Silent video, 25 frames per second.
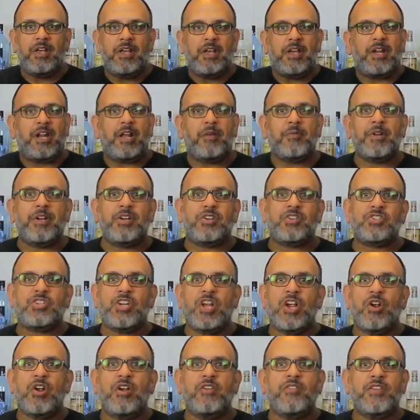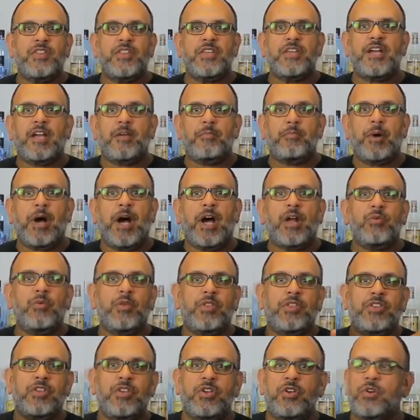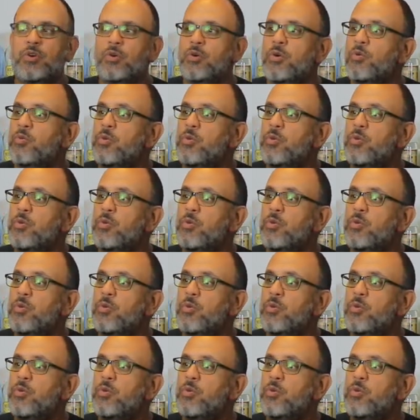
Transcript: and I'm going to share everything I bought with you